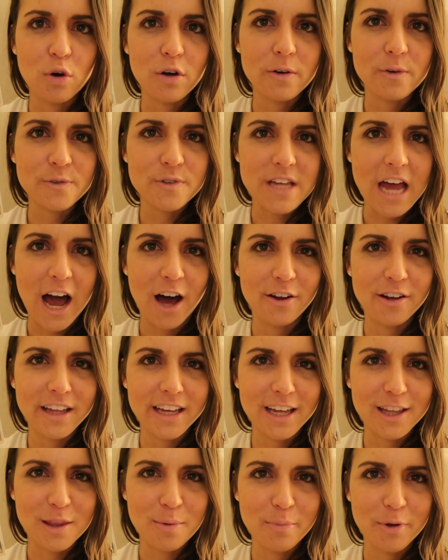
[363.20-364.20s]
wolves
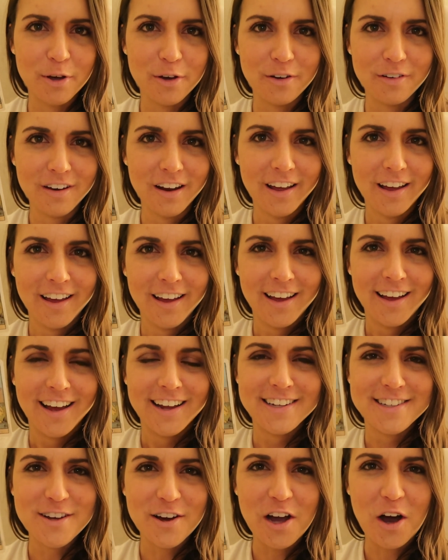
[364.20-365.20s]
howling at the moon,
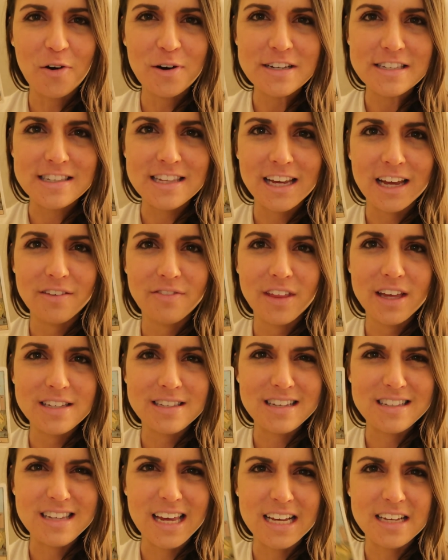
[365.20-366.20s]
and so I always think of
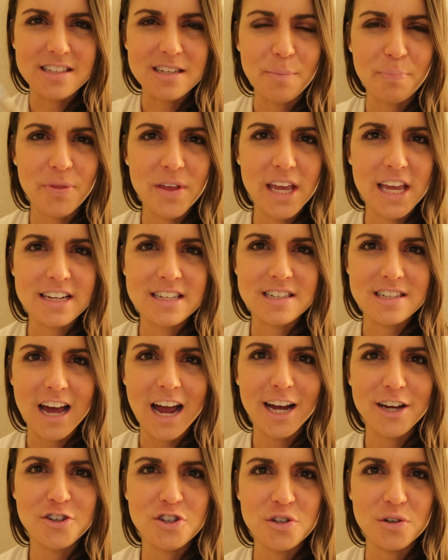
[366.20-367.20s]
this as like something
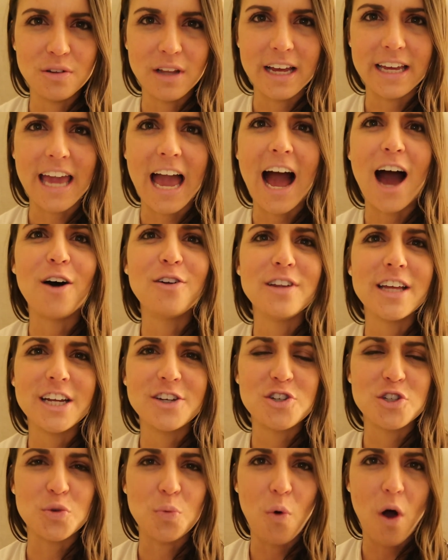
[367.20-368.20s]
inside you, like
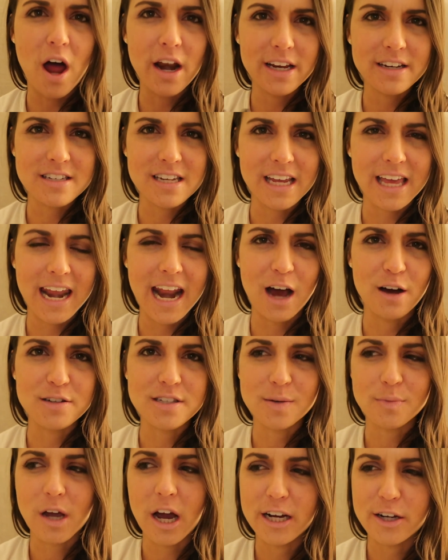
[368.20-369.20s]
howling, just wanting to get out
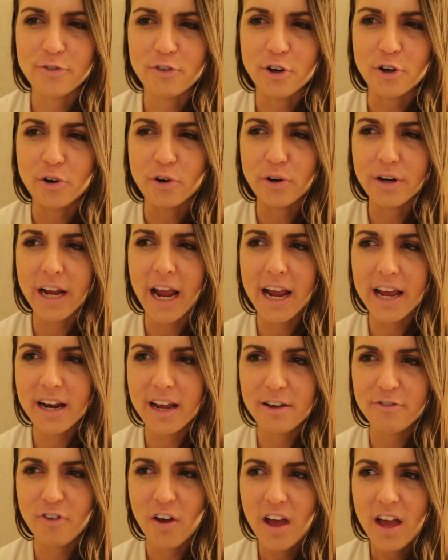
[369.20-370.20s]
some kind of
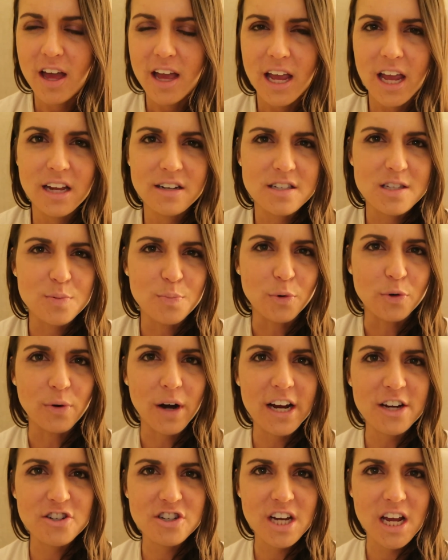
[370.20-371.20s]
creative
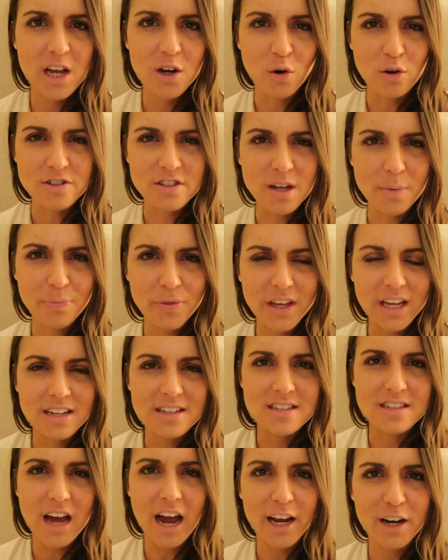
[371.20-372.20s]
inspiration or something
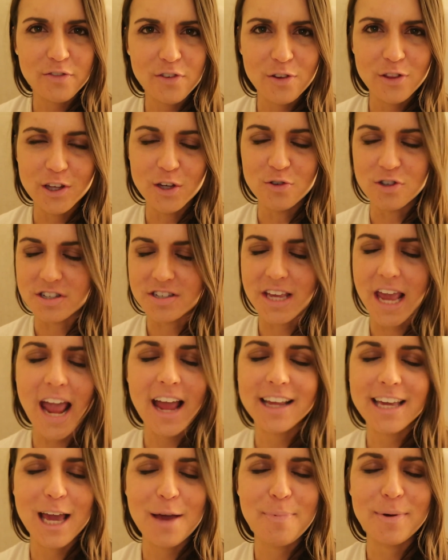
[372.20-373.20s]
inside of you that you just
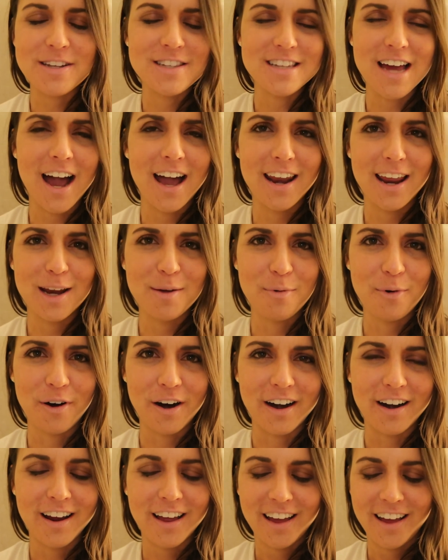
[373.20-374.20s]
can't keep inside
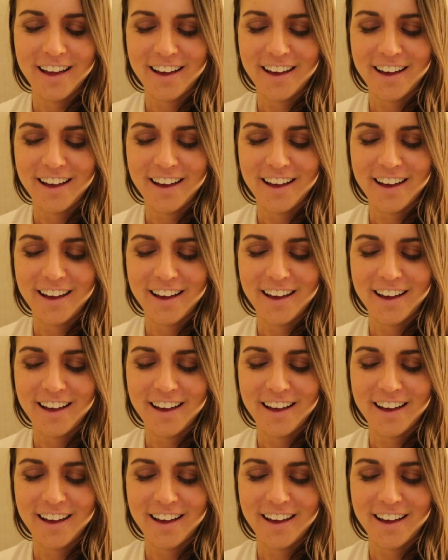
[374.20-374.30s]
anymore.